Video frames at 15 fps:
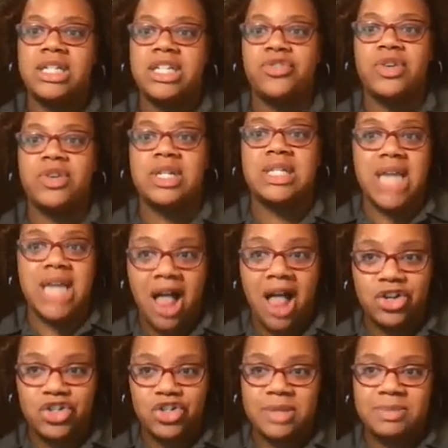different
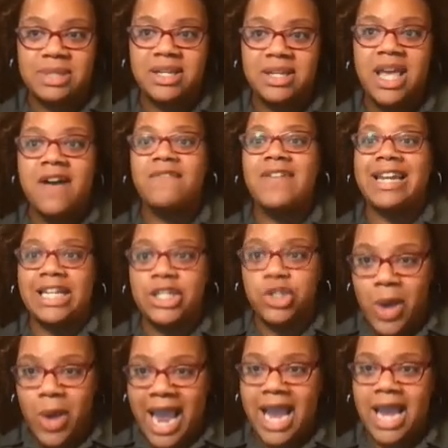scholarships and
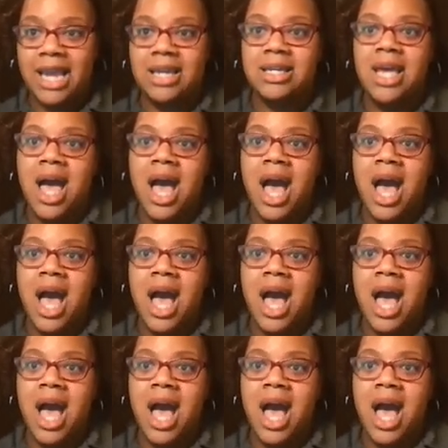financial aid,